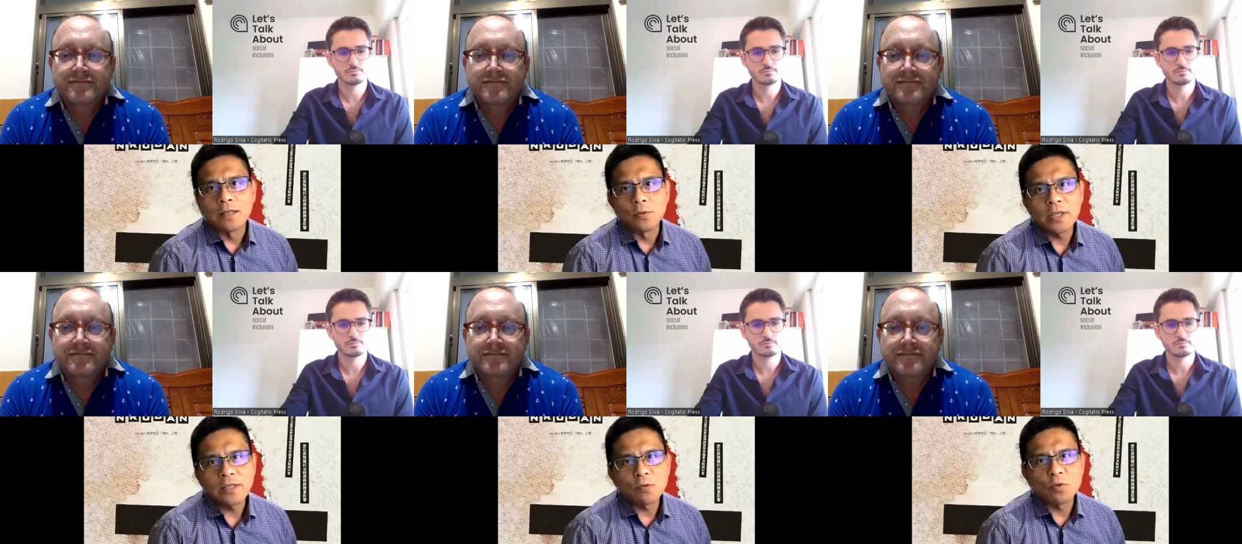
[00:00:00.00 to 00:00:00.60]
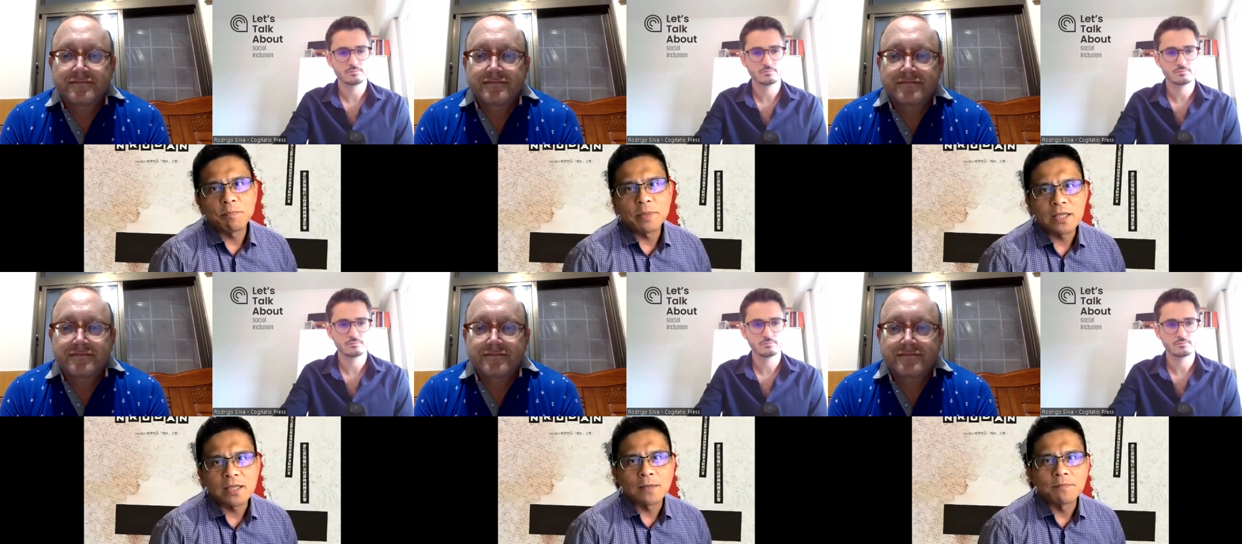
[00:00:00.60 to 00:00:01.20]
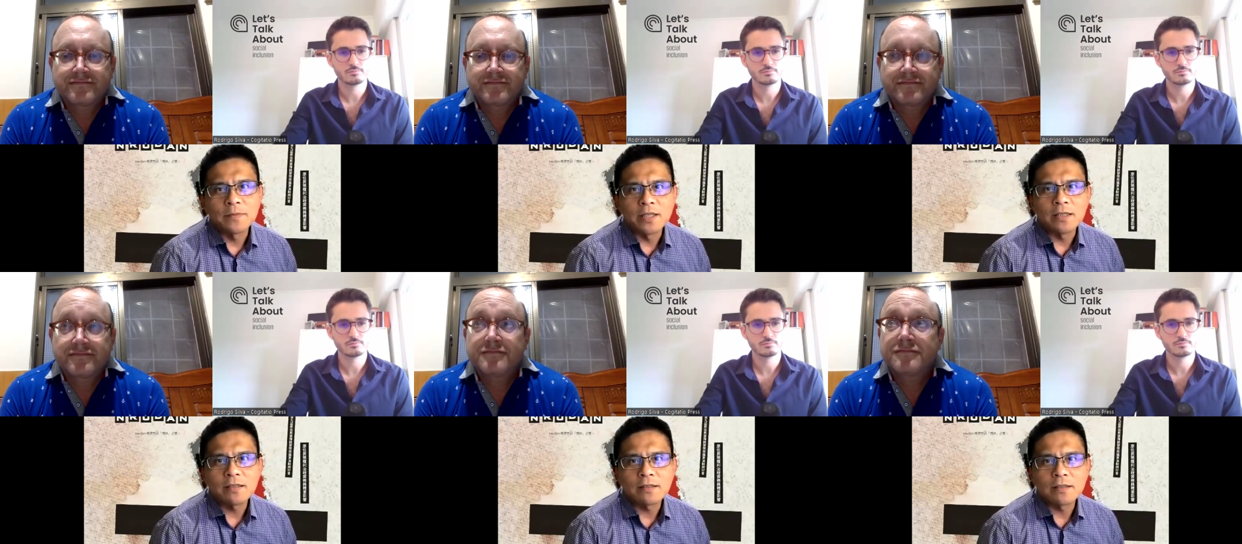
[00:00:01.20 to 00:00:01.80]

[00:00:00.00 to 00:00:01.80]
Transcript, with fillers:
Speaker 1: reason we pick up this